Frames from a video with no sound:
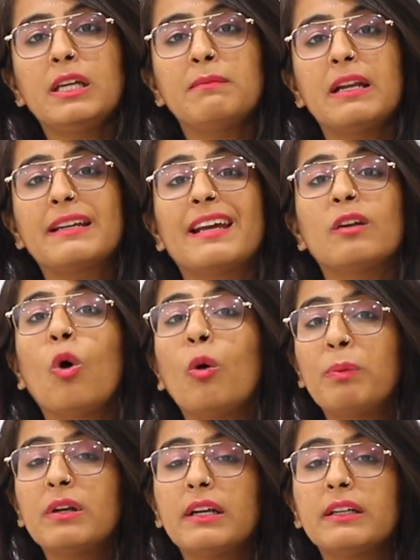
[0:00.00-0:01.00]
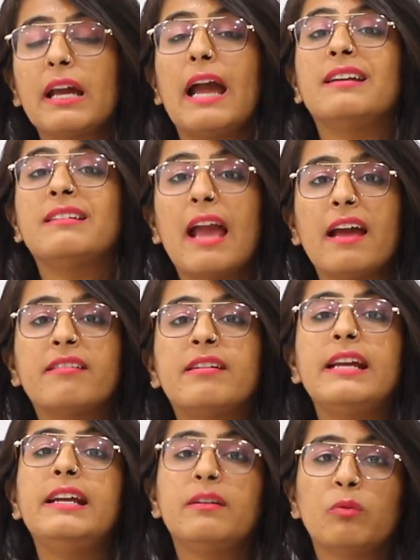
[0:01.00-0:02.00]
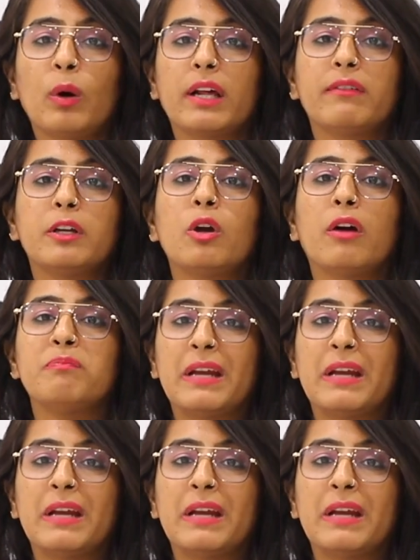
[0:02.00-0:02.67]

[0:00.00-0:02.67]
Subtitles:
email can open it and read whatever you have